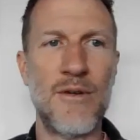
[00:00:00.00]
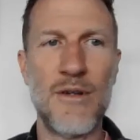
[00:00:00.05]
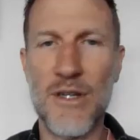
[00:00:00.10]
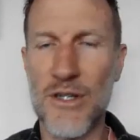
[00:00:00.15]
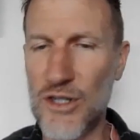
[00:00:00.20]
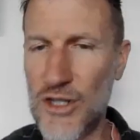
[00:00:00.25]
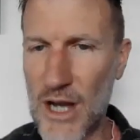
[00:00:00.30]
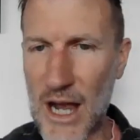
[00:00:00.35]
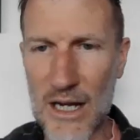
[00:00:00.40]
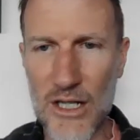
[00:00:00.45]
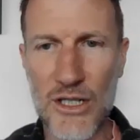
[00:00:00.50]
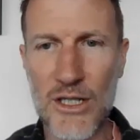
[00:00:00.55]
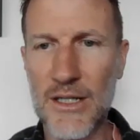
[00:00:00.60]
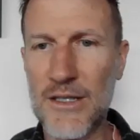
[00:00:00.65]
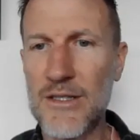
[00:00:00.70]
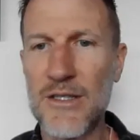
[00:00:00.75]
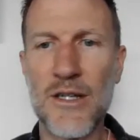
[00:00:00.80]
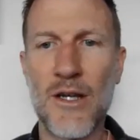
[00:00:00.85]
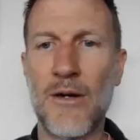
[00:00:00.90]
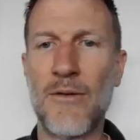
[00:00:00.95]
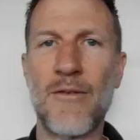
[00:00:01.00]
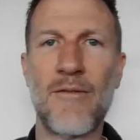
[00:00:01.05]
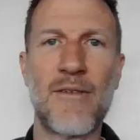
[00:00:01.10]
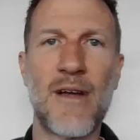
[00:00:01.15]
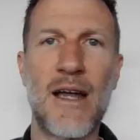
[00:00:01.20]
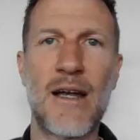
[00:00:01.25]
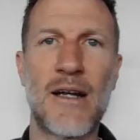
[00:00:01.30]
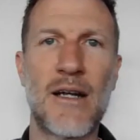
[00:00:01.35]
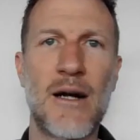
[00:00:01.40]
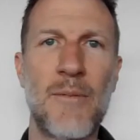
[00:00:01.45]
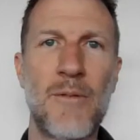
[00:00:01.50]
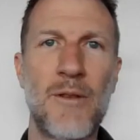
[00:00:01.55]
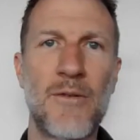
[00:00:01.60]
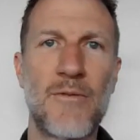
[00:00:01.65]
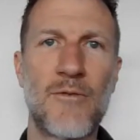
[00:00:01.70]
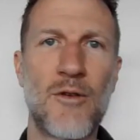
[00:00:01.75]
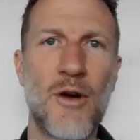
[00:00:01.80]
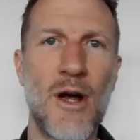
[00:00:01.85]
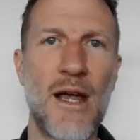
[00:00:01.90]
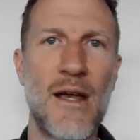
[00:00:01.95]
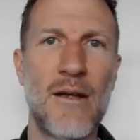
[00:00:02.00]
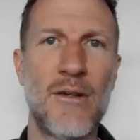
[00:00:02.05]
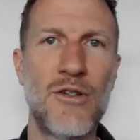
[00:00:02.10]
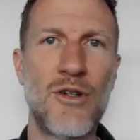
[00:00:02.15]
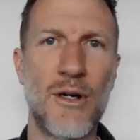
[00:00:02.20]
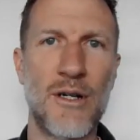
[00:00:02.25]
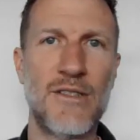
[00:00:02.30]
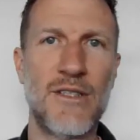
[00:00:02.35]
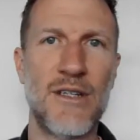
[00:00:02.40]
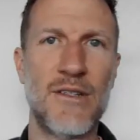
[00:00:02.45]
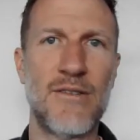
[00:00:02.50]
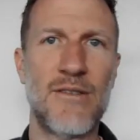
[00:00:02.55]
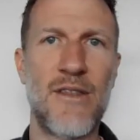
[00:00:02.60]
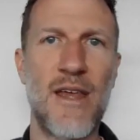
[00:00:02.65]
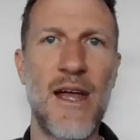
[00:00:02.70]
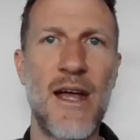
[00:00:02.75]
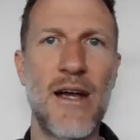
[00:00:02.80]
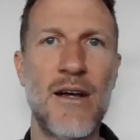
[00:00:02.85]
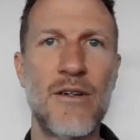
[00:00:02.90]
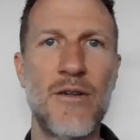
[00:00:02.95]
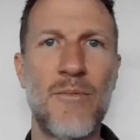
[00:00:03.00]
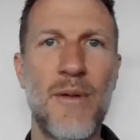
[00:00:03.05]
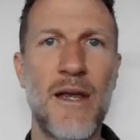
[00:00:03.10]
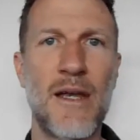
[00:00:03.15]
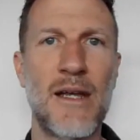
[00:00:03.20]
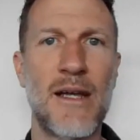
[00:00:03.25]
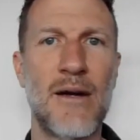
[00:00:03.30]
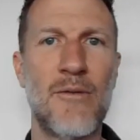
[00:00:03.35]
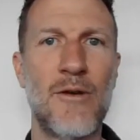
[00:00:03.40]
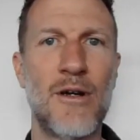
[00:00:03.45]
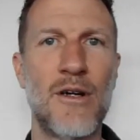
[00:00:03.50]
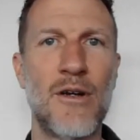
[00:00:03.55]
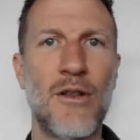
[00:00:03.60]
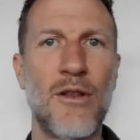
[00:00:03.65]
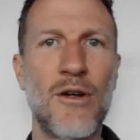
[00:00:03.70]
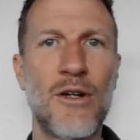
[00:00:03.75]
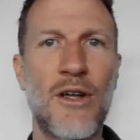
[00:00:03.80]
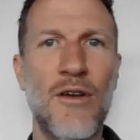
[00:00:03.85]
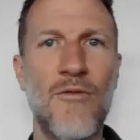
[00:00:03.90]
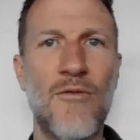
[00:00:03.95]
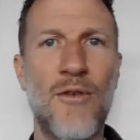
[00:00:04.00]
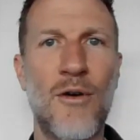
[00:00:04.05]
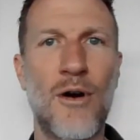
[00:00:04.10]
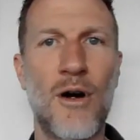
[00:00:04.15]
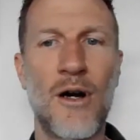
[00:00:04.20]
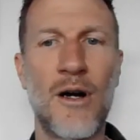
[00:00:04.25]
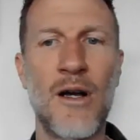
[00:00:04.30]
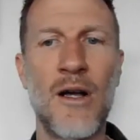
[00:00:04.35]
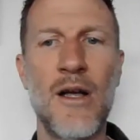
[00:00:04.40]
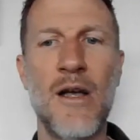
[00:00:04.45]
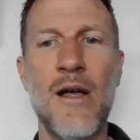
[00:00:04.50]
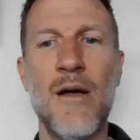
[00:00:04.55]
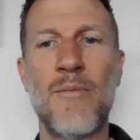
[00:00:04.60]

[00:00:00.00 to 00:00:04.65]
Injections, we've got a couple of great choices there depending on what you're looking for,